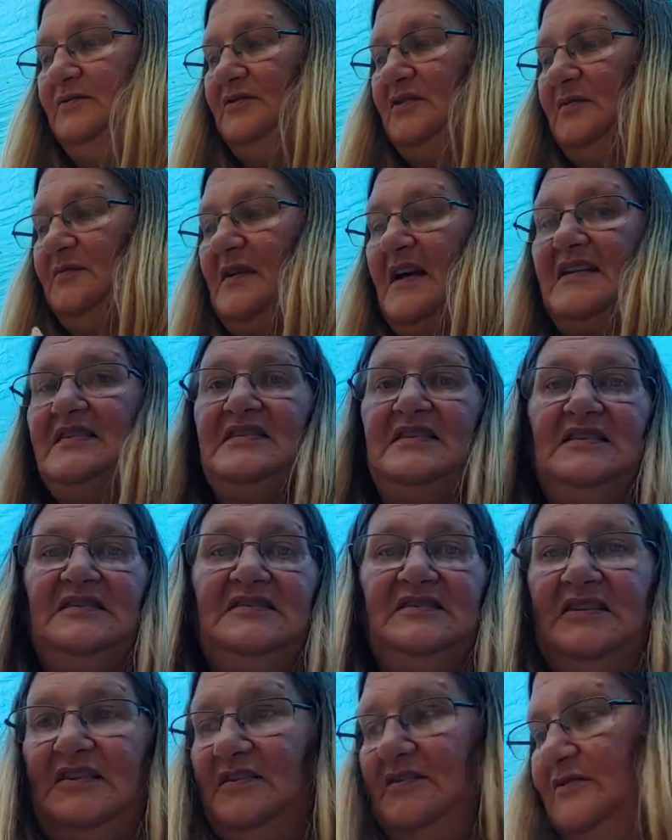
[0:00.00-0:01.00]
to make
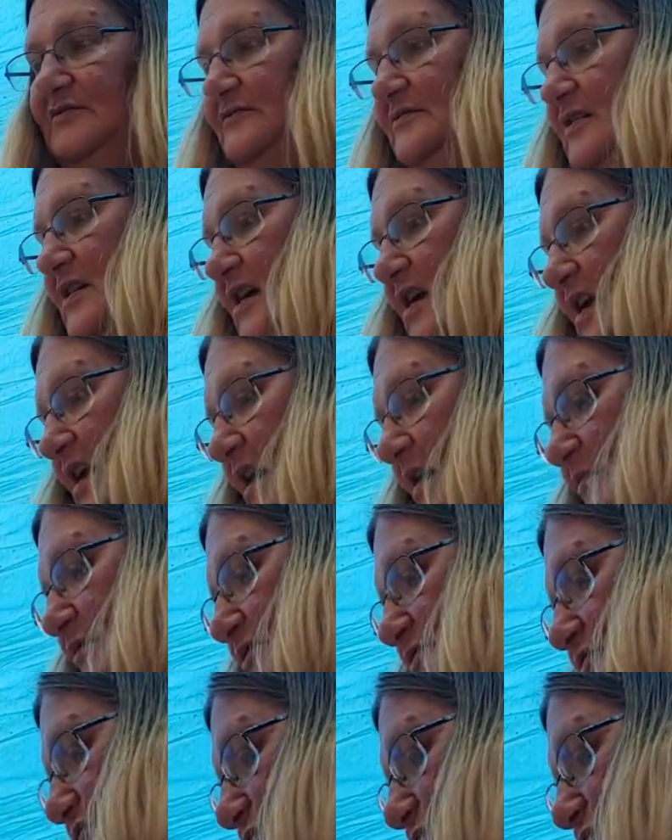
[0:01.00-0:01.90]
this here, I'm going to